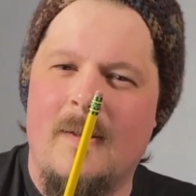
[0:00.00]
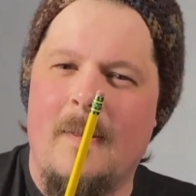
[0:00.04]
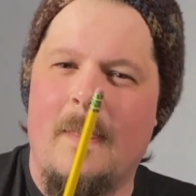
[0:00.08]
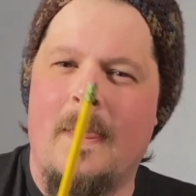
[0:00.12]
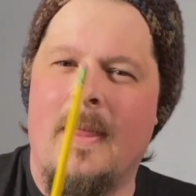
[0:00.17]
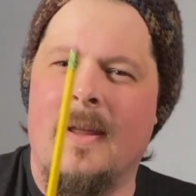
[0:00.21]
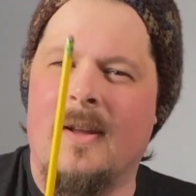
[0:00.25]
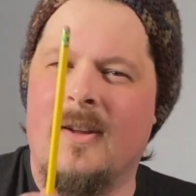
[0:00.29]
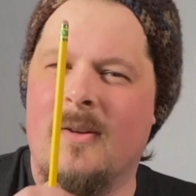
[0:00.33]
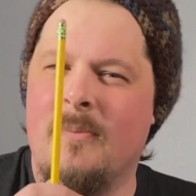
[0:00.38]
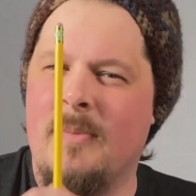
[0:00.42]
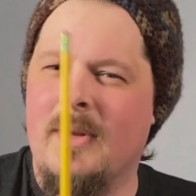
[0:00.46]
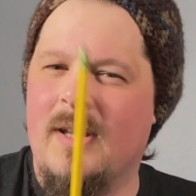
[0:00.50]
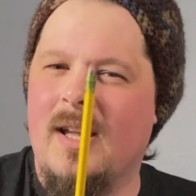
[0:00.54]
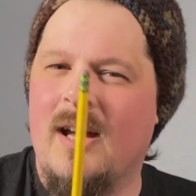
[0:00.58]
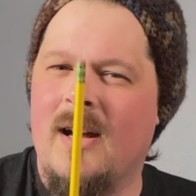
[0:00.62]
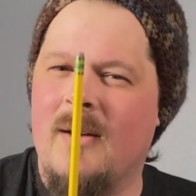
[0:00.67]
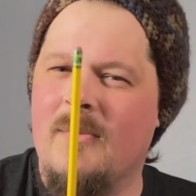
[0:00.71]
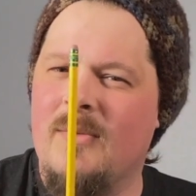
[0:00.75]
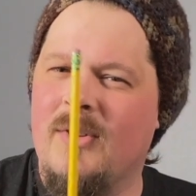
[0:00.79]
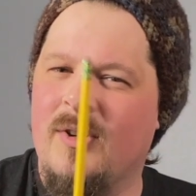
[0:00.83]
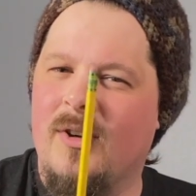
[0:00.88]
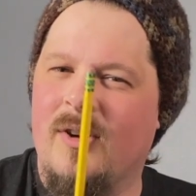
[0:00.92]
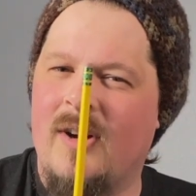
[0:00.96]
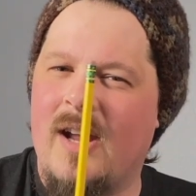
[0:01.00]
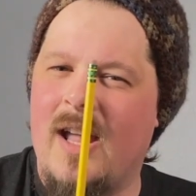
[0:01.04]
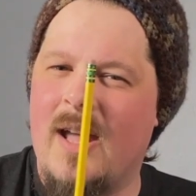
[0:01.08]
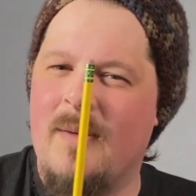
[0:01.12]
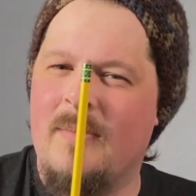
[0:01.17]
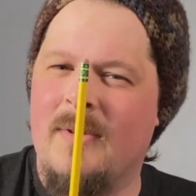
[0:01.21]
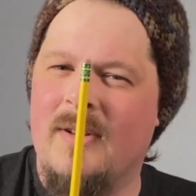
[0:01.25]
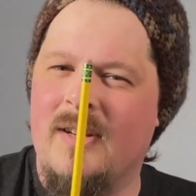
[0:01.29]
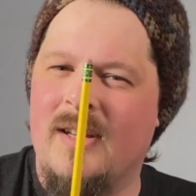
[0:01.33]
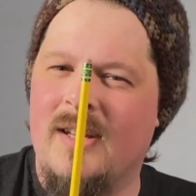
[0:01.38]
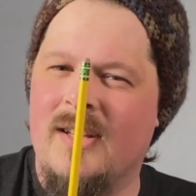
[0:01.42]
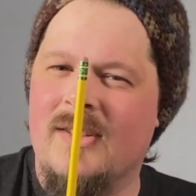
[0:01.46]
that could become your
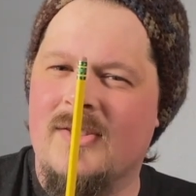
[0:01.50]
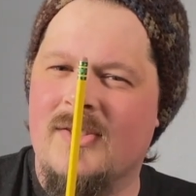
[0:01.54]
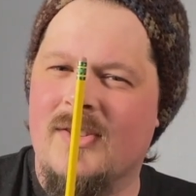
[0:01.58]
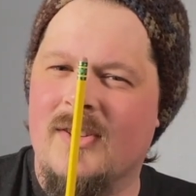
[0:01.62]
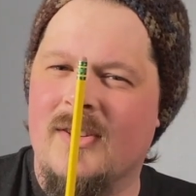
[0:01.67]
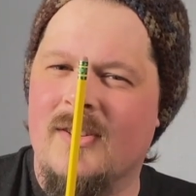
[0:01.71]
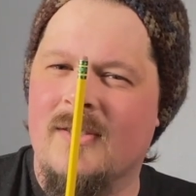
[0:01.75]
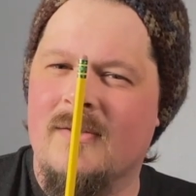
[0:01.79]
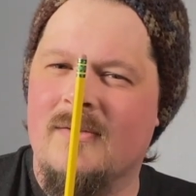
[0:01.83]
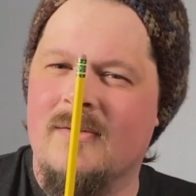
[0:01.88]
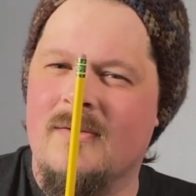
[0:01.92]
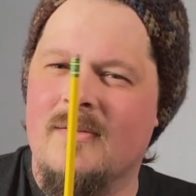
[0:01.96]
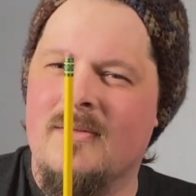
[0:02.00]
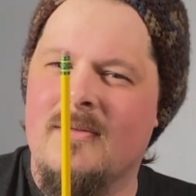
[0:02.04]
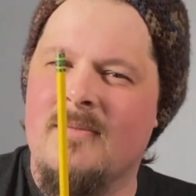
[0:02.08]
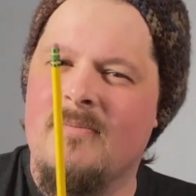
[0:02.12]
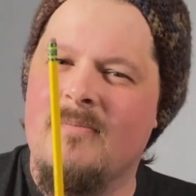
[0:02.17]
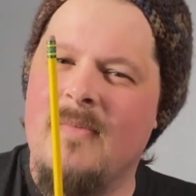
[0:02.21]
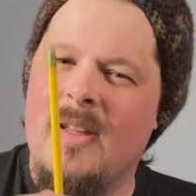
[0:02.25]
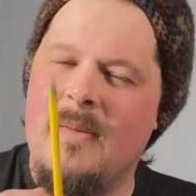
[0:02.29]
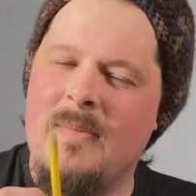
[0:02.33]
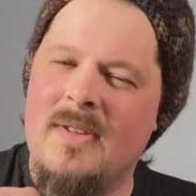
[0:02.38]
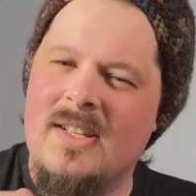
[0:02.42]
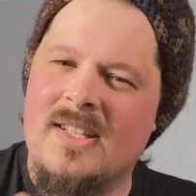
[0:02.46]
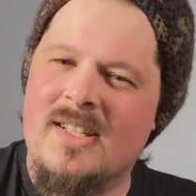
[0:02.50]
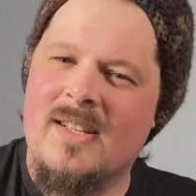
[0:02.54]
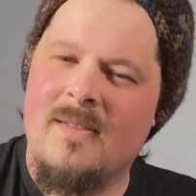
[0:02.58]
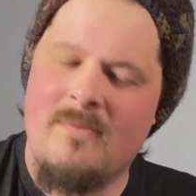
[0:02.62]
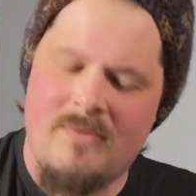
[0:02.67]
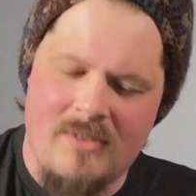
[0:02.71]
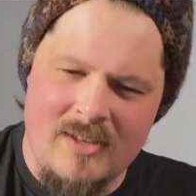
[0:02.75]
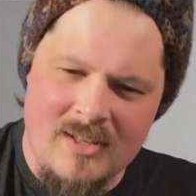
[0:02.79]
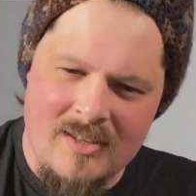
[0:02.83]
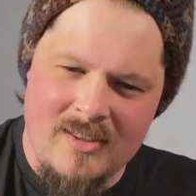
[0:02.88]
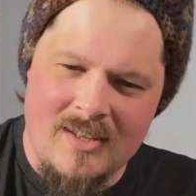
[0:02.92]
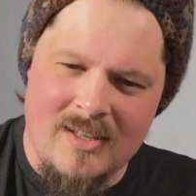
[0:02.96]
Ebenezer? Maybe
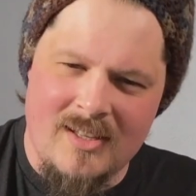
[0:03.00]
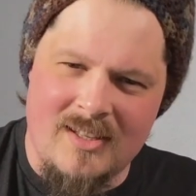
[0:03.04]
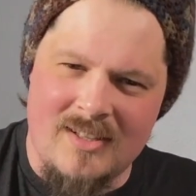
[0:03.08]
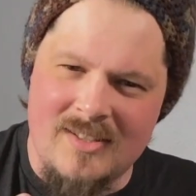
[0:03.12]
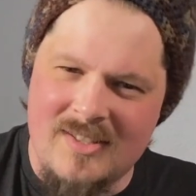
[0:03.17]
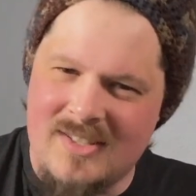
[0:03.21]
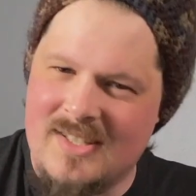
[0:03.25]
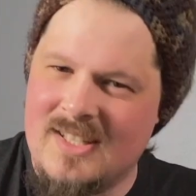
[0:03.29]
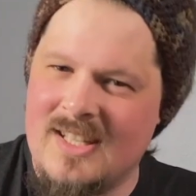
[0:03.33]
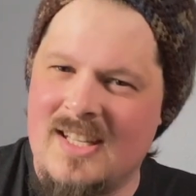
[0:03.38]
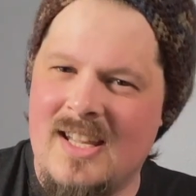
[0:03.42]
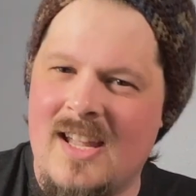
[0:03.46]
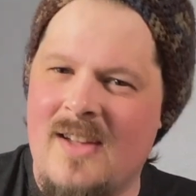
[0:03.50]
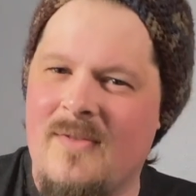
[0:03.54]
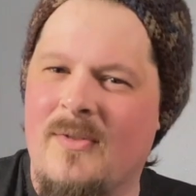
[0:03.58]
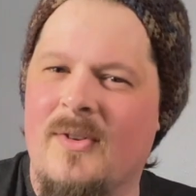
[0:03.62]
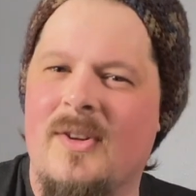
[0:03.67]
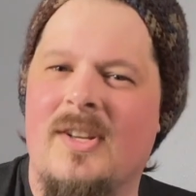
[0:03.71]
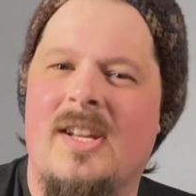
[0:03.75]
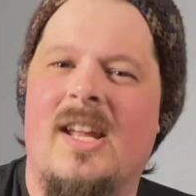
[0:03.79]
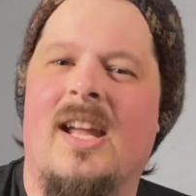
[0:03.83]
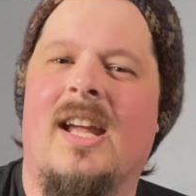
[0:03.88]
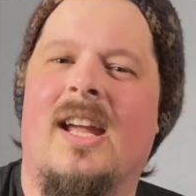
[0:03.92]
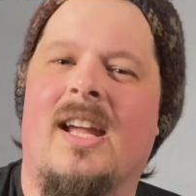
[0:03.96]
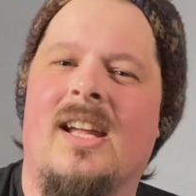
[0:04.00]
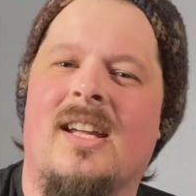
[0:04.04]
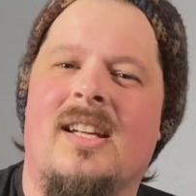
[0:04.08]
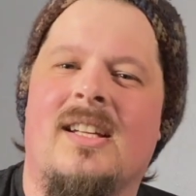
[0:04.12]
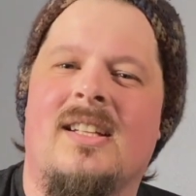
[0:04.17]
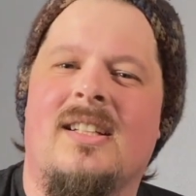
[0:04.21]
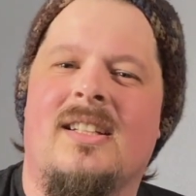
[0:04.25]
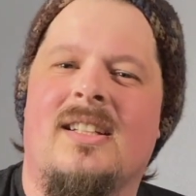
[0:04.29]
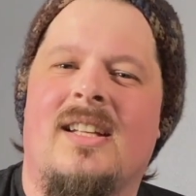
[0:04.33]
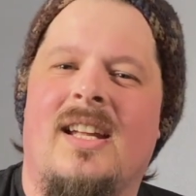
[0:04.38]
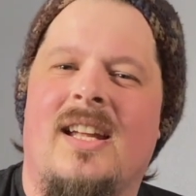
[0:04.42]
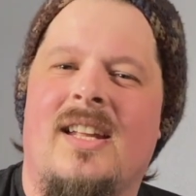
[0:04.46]
something that you see every day
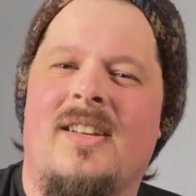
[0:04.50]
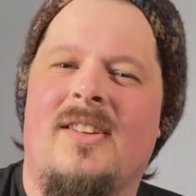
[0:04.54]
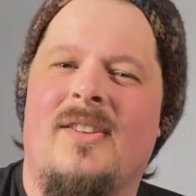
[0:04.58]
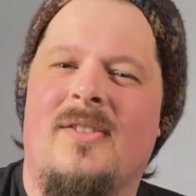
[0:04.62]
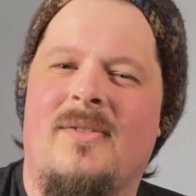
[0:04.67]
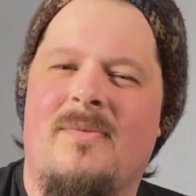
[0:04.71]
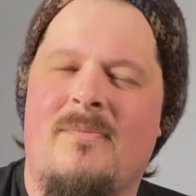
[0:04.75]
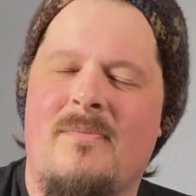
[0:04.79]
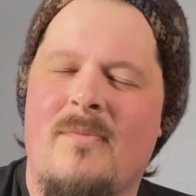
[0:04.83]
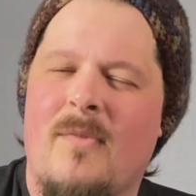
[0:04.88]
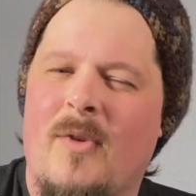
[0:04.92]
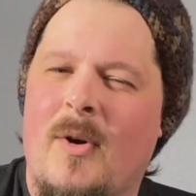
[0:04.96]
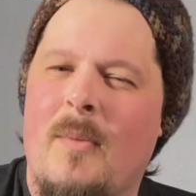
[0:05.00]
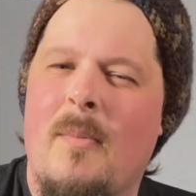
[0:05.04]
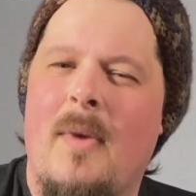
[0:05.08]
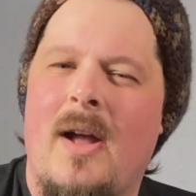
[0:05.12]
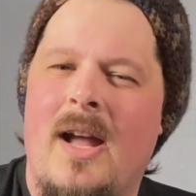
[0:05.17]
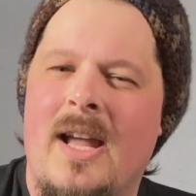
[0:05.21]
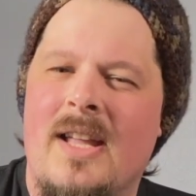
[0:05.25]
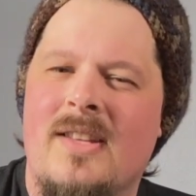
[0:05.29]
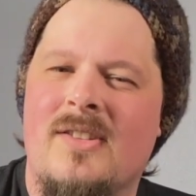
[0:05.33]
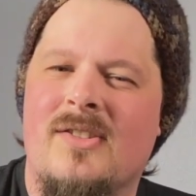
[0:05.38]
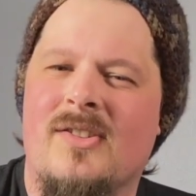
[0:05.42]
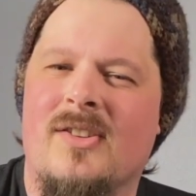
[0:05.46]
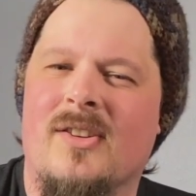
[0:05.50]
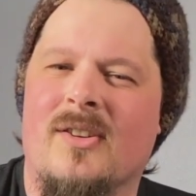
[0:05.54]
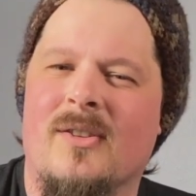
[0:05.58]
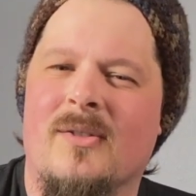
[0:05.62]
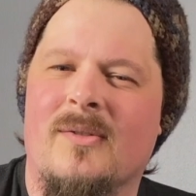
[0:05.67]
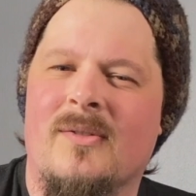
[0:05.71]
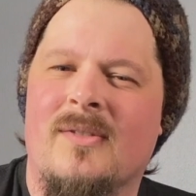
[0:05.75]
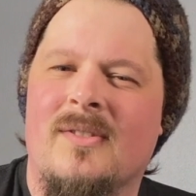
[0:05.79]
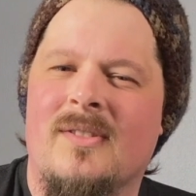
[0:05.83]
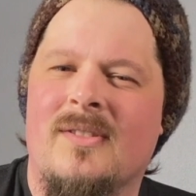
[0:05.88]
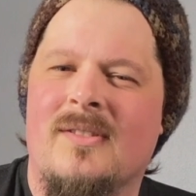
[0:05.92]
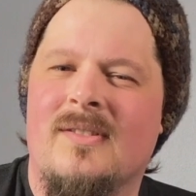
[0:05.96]
and it reminds you
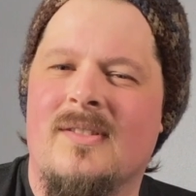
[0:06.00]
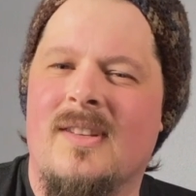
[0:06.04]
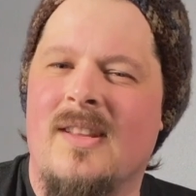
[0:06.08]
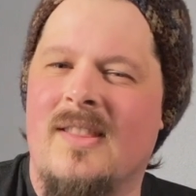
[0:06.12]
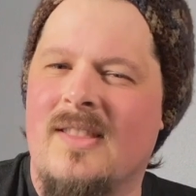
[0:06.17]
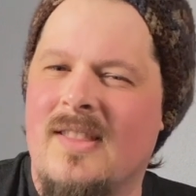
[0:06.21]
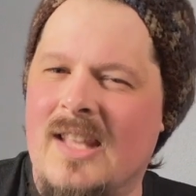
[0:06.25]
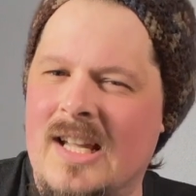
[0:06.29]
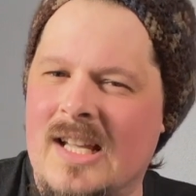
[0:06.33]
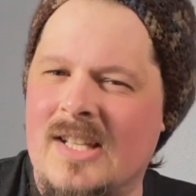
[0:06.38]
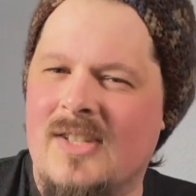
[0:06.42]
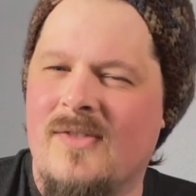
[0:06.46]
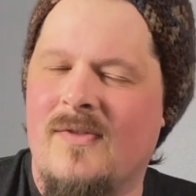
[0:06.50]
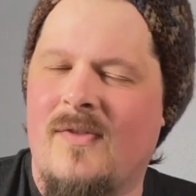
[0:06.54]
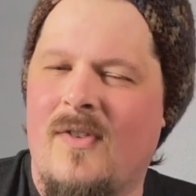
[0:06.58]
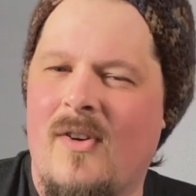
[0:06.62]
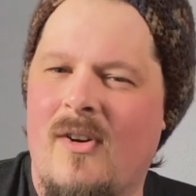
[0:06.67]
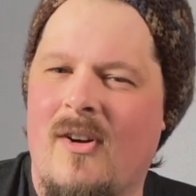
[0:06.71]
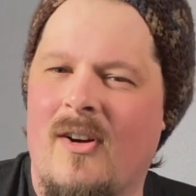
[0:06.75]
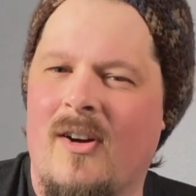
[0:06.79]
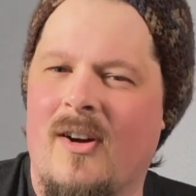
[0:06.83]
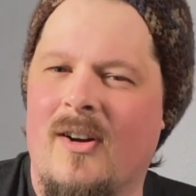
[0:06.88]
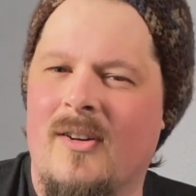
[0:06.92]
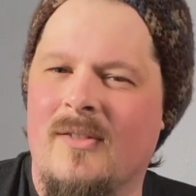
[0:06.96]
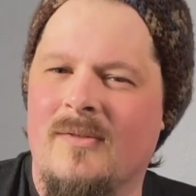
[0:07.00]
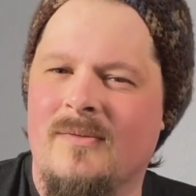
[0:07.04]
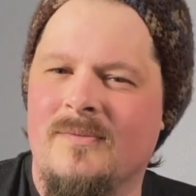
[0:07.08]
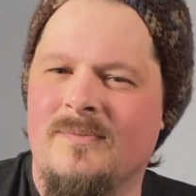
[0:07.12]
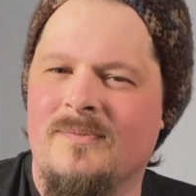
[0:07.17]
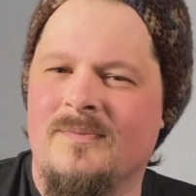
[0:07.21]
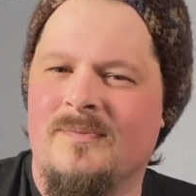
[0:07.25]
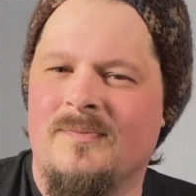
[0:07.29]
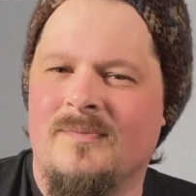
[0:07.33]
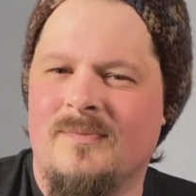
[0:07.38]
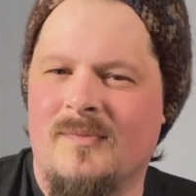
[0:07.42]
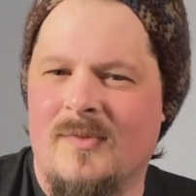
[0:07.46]
that thus far
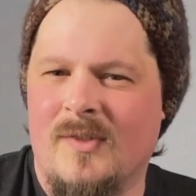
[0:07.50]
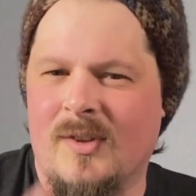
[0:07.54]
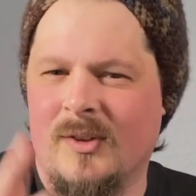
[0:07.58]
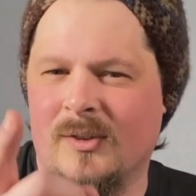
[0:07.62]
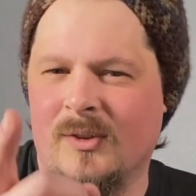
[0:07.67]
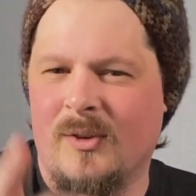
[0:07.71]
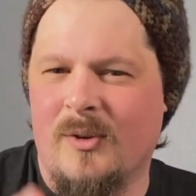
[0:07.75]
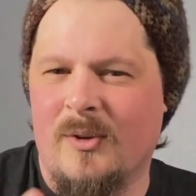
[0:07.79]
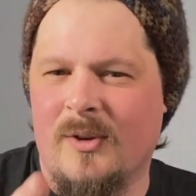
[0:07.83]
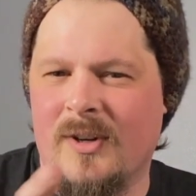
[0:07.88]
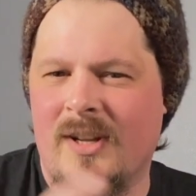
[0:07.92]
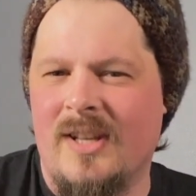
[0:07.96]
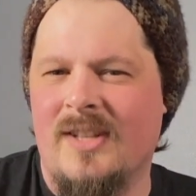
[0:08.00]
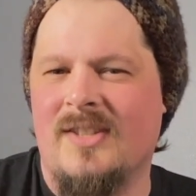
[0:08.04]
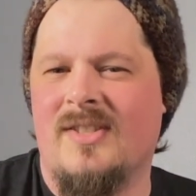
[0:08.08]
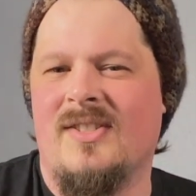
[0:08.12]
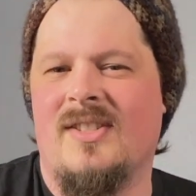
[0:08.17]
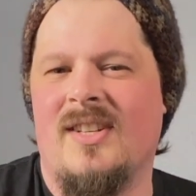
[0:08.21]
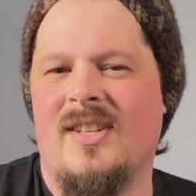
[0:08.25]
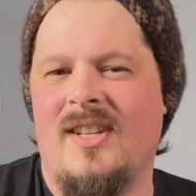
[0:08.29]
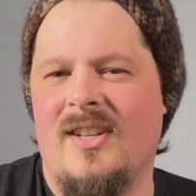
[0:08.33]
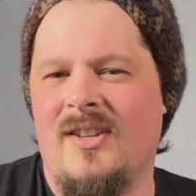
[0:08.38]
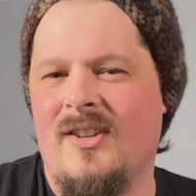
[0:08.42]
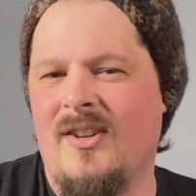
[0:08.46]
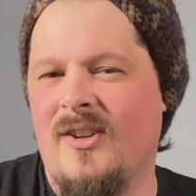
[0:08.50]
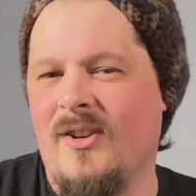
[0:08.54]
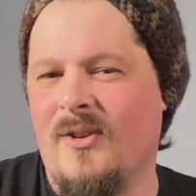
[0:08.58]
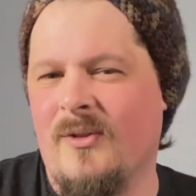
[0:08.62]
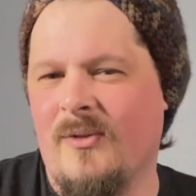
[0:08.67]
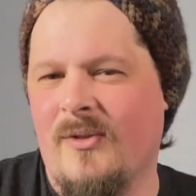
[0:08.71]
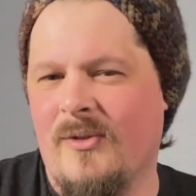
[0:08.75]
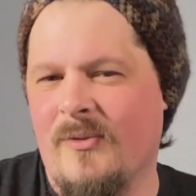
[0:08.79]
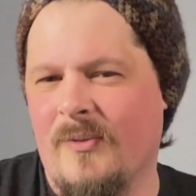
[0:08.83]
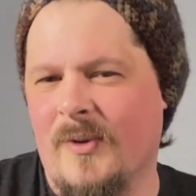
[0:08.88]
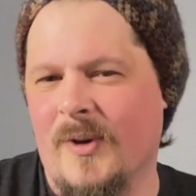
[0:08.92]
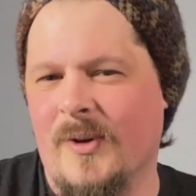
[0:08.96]
the Lord has seen you
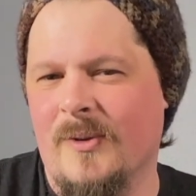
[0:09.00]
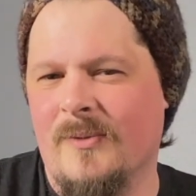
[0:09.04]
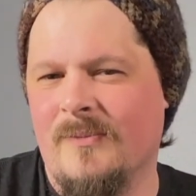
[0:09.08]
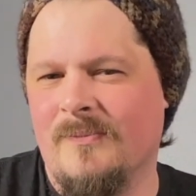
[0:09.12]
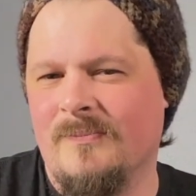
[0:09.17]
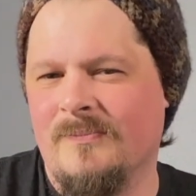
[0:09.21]
through.